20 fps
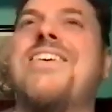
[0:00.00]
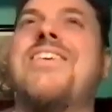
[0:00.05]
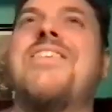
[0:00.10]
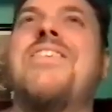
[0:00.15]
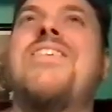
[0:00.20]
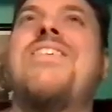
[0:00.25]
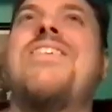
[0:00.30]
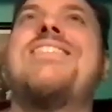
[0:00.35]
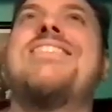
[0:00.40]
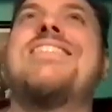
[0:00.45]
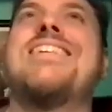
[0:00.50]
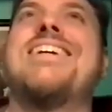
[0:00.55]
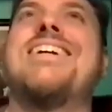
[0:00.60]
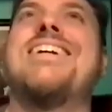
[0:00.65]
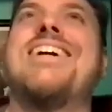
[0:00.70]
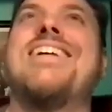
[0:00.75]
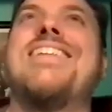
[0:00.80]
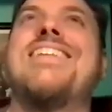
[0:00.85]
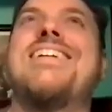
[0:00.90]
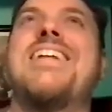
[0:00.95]
What was
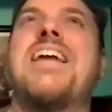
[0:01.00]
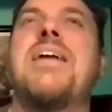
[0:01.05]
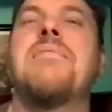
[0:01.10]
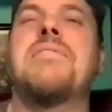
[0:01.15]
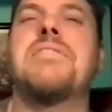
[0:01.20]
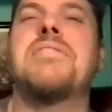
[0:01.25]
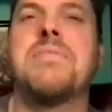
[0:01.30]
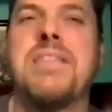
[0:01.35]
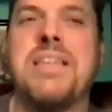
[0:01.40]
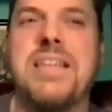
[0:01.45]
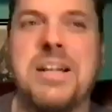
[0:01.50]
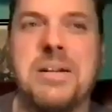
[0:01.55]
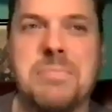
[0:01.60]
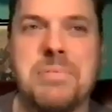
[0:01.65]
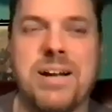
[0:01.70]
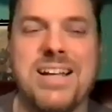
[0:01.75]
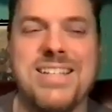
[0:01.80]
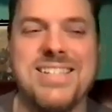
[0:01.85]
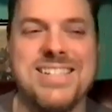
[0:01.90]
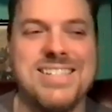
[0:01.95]
the name of something
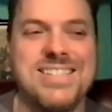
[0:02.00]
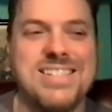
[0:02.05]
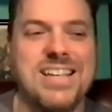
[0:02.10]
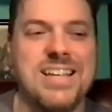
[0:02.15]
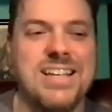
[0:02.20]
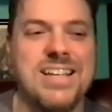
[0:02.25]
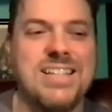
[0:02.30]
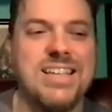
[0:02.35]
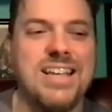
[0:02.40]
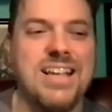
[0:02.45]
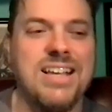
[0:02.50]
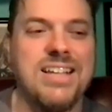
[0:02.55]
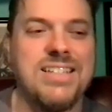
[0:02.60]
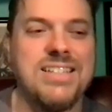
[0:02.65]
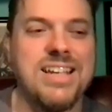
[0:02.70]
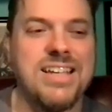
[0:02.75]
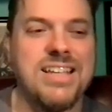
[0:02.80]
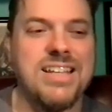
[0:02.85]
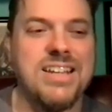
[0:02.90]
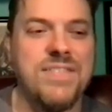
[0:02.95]
Enterprises?
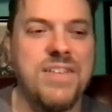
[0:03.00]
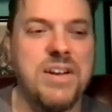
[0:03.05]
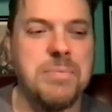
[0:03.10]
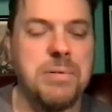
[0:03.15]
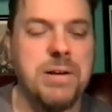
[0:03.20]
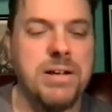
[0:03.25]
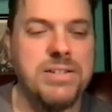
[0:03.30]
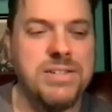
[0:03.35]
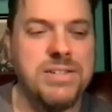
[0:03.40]
Executive Enterprises?